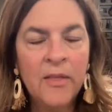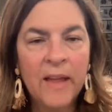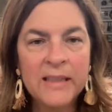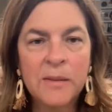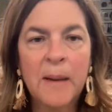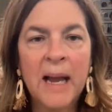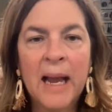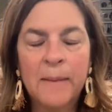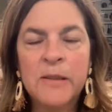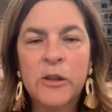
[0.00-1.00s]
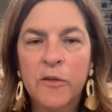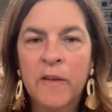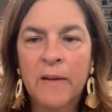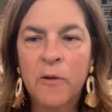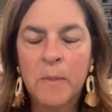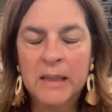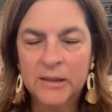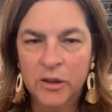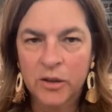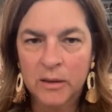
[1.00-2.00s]
That's my absolute favorite
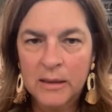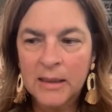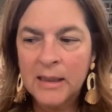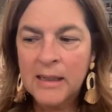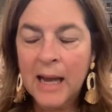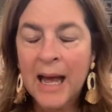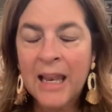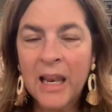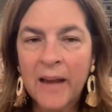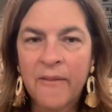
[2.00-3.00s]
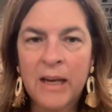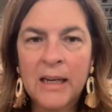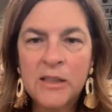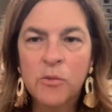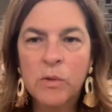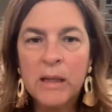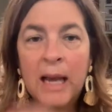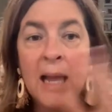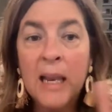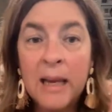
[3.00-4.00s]
mixer. I love it.
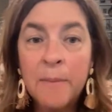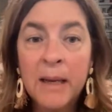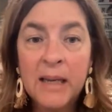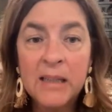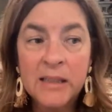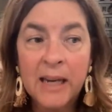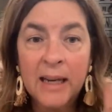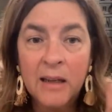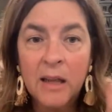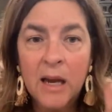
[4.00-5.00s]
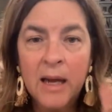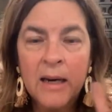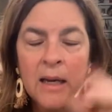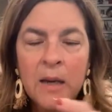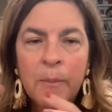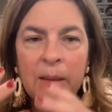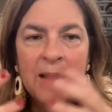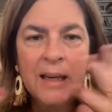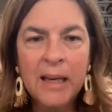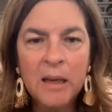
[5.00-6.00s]
I like my KitchenAid a lot, but
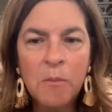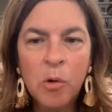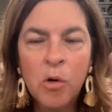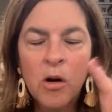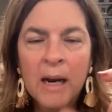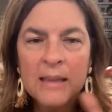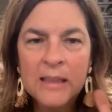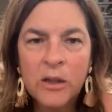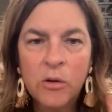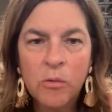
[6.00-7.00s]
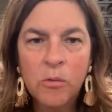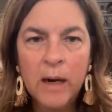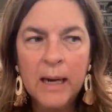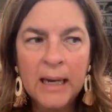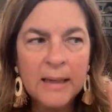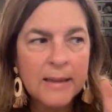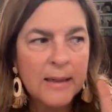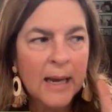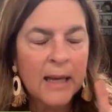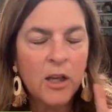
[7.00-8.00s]
the Kenmore has
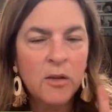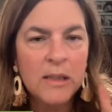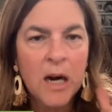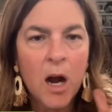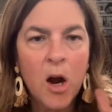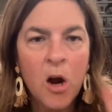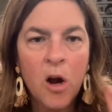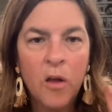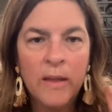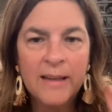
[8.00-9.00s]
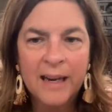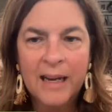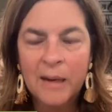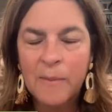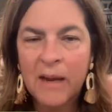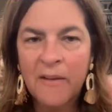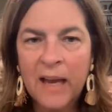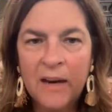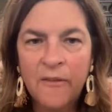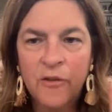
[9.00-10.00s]
I use it all the time. I've
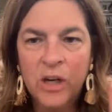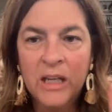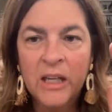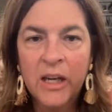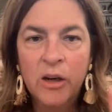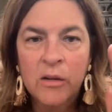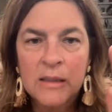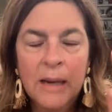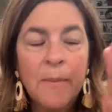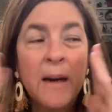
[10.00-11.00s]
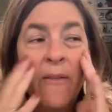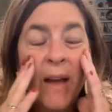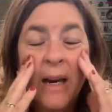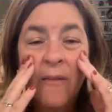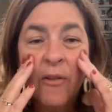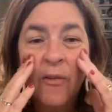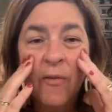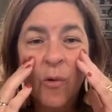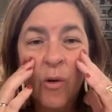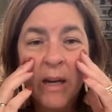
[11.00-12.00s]
had it for years. I bet I've had it for
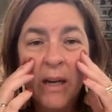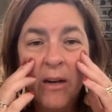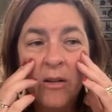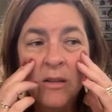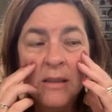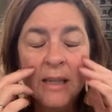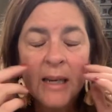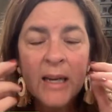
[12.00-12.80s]
4 years.